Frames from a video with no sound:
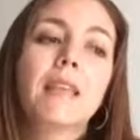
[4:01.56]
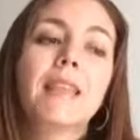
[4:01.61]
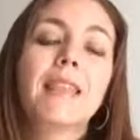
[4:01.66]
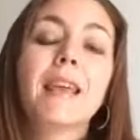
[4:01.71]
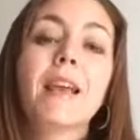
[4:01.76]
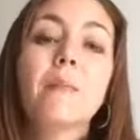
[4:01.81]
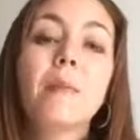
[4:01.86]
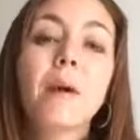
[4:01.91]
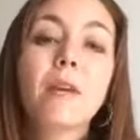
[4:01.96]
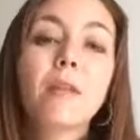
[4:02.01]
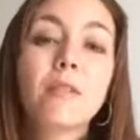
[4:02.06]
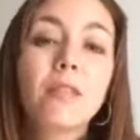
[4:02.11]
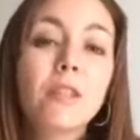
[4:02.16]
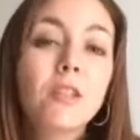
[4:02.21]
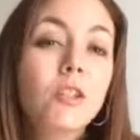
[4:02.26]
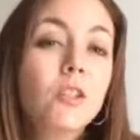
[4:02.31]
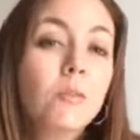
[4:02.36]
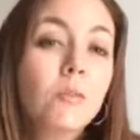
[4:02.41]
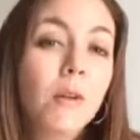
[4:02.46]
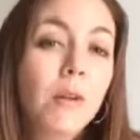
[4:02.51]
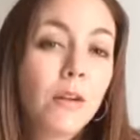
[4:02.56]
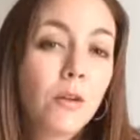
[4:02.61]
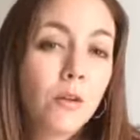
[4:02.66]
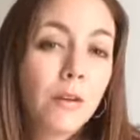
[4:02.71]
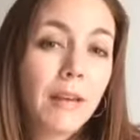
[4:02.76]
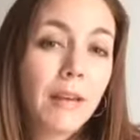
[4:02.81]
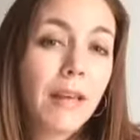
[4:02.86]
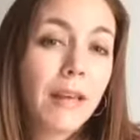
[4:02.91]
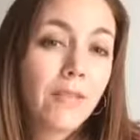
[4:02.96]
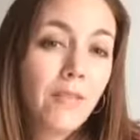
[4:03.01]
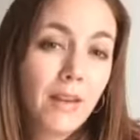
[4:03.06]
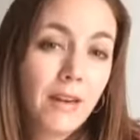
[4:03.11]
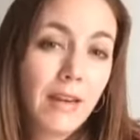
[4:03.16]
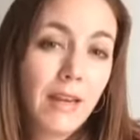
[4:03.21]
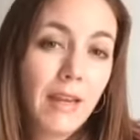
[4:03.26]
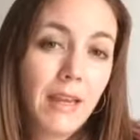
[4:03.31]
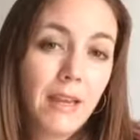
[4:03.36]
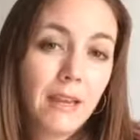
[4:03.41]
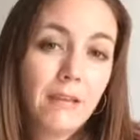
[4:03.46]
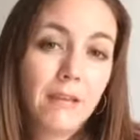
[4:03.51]
think about things you might already have on
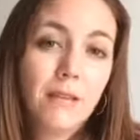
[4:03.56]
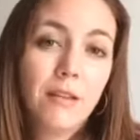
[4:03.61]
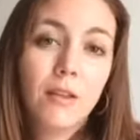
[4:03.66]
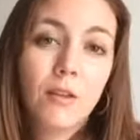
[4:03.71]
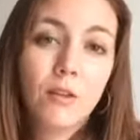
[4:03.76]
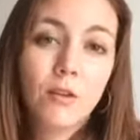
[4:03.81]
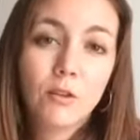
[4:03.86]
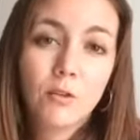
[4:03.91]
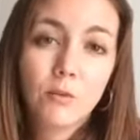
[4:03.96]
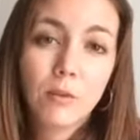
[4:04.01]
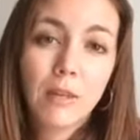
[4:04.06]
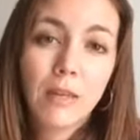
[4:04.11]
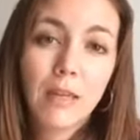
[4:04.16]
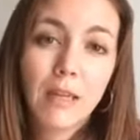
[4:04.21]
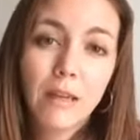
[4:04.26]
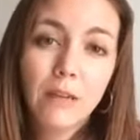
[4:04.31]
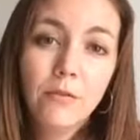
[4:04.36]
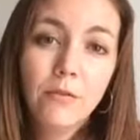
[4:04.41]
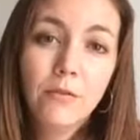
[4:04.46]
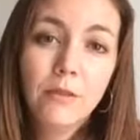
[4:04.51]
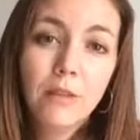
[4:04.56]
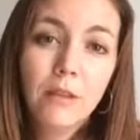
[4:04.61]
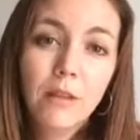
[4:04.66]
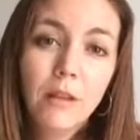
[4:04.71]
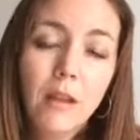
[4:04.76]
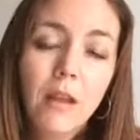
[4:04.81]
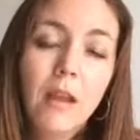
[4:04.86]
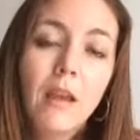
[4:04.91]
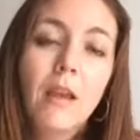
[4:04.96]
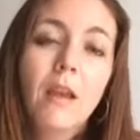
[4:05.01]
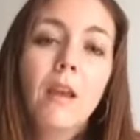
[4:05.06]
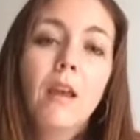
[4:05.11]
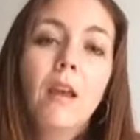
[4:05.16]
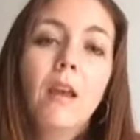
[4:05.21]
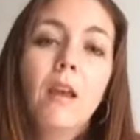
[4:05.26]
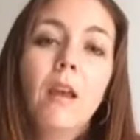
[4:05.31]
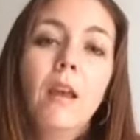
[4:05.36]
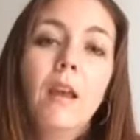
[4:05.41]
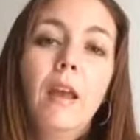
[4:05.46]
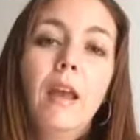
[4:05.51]
hand that you can regift.
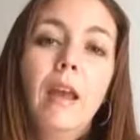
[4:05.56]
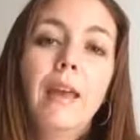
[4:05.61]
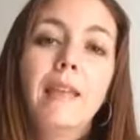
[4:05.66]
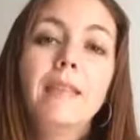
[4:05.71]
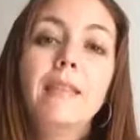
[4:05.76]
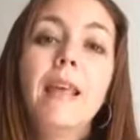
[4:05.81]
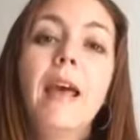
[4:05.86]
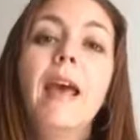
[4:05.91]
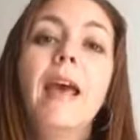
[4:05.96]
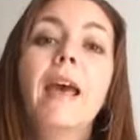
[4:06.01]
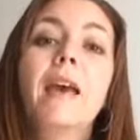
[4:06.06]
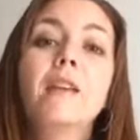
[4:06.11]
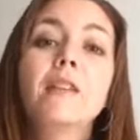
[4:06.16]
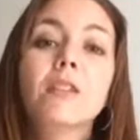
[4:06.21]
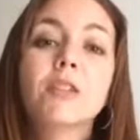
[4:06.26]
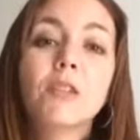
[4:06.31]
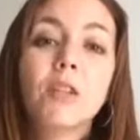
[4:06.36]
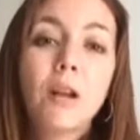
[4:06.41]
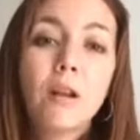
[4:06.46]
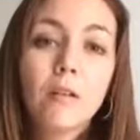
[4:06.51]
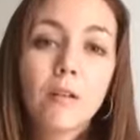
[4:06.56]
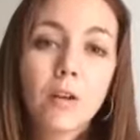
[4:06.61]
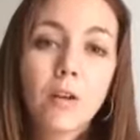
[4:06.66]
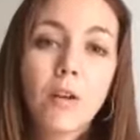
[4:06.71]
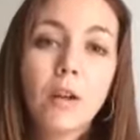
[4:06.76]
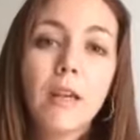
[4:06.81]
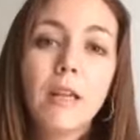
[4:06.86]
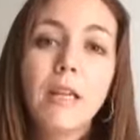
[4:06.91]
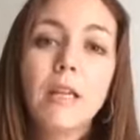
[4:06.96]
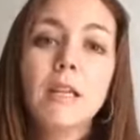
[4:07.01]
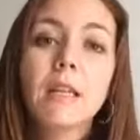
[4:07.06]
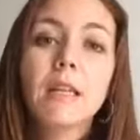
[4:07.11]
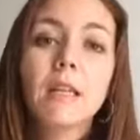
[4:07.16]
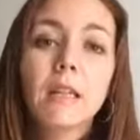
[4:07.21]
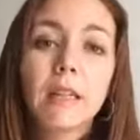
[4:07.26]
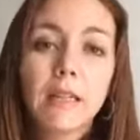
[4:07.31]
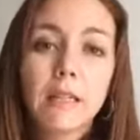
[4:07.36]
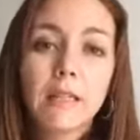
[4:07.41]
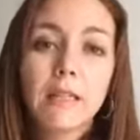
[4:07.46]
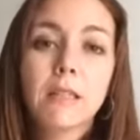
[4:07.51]
And then start creating a
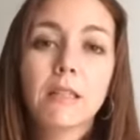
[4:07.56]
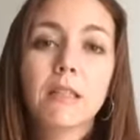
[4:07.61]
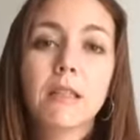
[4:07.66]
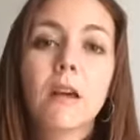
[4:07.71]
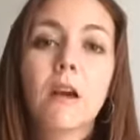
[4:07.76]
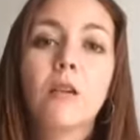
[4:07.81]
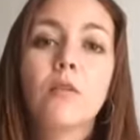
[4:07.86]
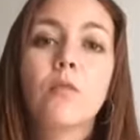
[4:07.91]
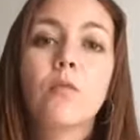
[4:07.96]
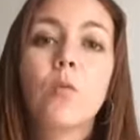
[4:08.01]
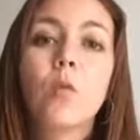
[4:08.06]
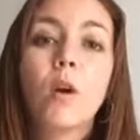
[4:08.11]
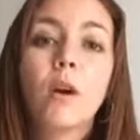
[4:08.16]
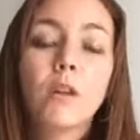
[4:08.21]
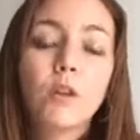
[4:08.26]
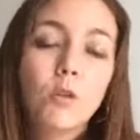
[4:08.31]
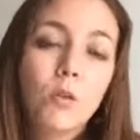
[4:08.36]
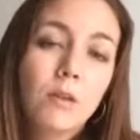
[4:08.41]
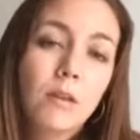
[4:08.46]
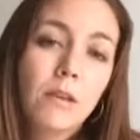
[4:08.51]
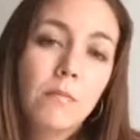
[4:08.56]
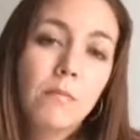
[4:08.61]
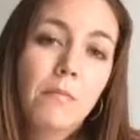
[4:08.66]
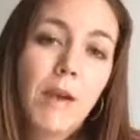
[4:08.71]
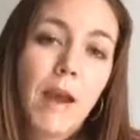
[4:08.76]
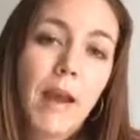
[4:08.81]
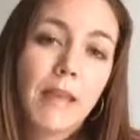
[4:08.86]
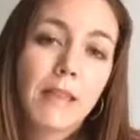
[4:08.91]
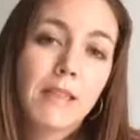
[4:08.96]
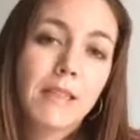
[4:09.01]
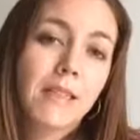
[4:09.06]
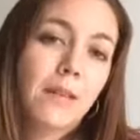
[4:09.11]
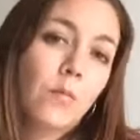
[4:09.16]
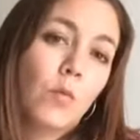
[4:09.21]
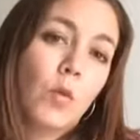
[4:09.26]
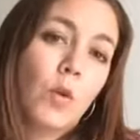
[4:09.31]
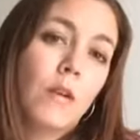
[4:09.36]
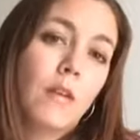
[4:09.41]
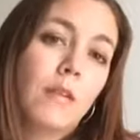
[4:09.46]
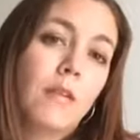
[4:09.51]
list of what you can buy
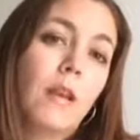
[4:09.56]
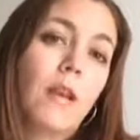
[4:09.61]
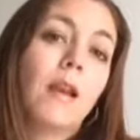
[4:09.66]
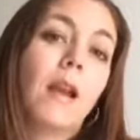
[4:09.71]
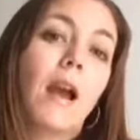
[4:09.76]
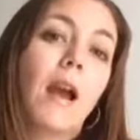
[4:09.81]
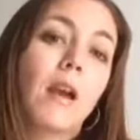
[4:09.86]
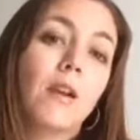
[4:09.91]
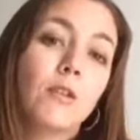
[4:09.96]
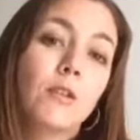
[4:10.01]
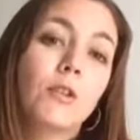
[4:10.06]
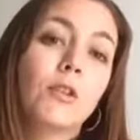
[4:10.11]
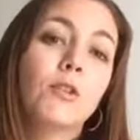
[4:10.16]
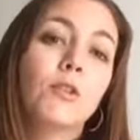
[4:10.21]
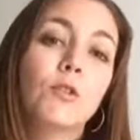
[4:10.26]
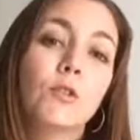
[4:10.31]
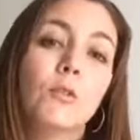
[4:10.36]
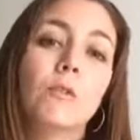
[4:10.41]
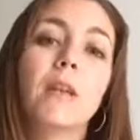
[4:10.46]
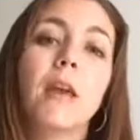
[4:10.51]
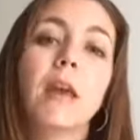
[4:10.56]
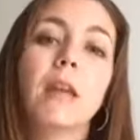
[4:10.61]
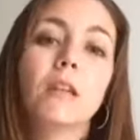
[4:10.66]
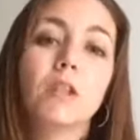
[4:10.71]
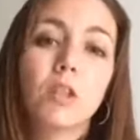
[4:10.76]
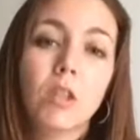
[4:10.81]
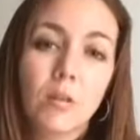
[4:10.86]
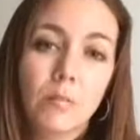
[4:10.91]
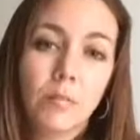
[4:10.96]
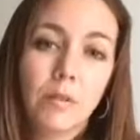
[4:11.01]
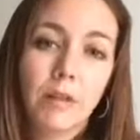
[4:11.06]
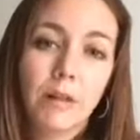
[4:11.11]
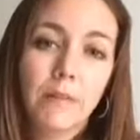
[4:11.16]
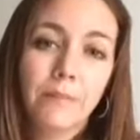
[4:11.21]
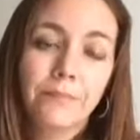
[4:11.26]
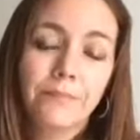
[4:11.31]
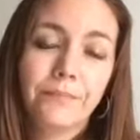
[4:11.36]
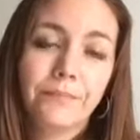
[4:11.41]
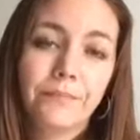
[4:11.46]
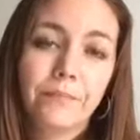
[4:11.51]
someone and how you can do that cheaply.
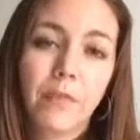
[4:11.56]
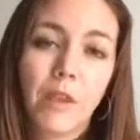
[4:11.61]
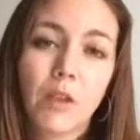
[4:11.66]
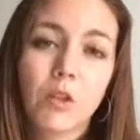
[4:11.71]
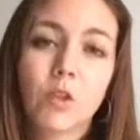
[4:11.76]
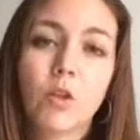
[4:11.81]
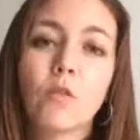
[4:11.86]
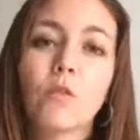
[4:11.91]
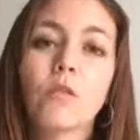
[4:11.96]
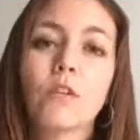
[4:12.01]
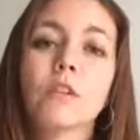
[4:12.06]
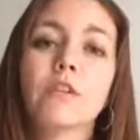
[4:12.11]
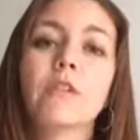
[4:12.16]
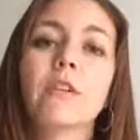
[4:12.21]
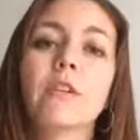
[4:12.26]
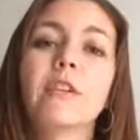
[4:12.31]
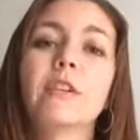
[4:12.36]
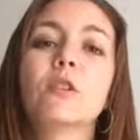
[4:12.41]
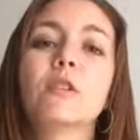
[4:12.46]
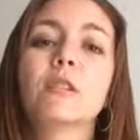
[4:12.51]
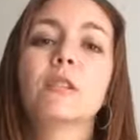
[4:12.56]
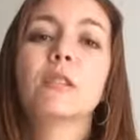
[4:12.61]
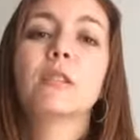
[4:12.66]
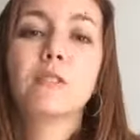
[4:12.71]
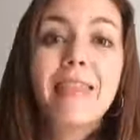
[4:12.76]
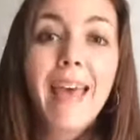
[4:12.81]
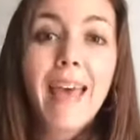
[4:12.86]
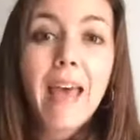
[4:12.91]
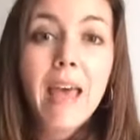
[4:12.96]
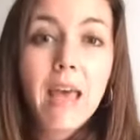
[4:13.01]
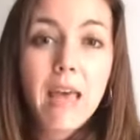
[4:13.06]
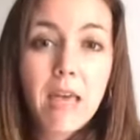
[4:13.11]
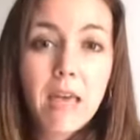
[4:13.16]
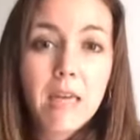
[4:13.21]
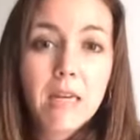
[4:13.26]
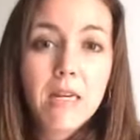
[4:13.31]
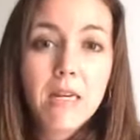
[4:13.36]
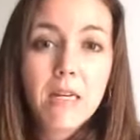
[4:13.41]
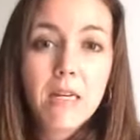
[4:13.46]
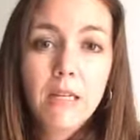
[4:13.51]
So first of all,
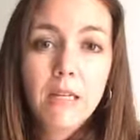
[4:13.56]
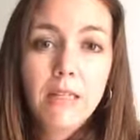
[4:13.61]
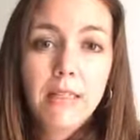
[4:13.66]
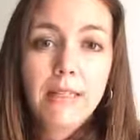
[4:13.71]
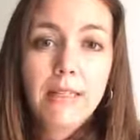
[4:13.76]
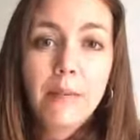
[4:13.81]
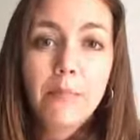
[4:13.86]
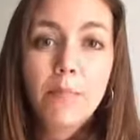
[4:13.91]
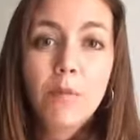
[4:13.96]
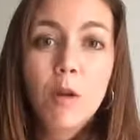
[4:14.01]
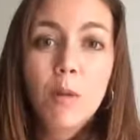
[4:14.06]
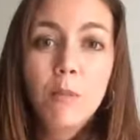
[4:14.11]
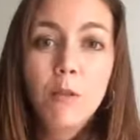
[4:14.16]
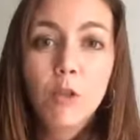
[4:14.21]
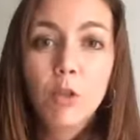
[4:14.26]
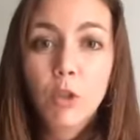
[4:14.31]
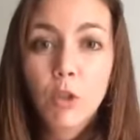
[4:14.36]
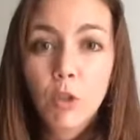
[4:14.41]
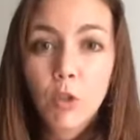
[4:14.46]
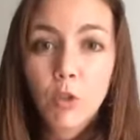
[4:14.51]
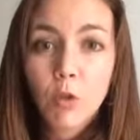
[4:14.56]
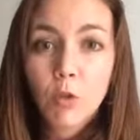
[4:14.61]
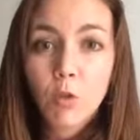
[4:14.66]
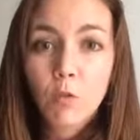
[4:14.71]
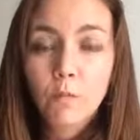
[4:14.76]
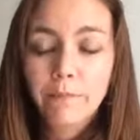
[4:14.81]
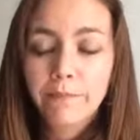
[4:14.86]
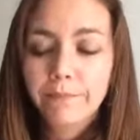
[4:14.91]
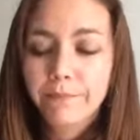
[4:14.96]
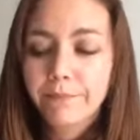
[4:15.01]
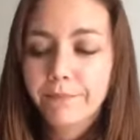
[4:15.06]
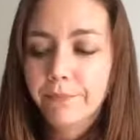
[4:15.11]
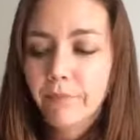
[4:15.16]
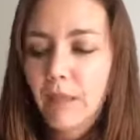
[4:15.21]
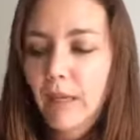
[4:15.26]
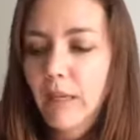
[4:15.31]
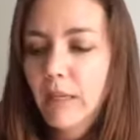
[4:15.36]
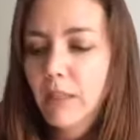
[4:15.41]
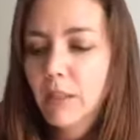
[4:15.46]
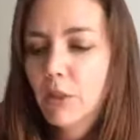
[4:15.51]
then step number 2
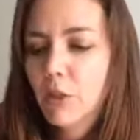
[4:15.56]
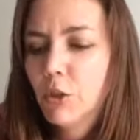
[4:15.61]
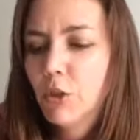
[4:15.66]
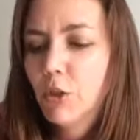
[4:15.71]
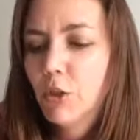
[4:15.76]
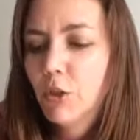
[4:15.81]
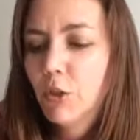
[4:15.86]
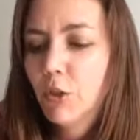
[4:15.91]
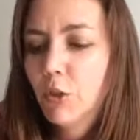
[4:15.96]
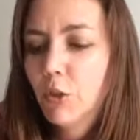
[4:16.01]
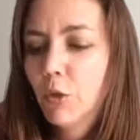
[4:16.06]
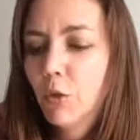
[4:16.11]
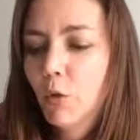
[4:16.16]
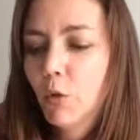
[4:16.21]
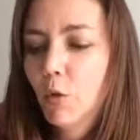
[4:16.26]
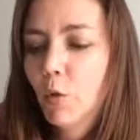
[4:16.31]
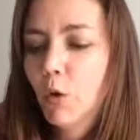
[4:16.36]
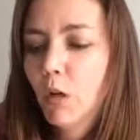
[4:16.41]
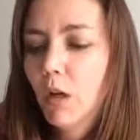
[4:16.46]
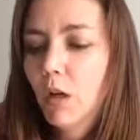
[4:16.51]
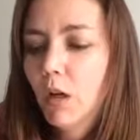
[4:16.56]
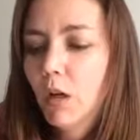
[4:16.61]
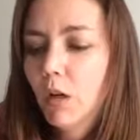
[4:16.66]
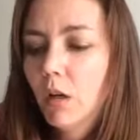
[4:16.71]
is to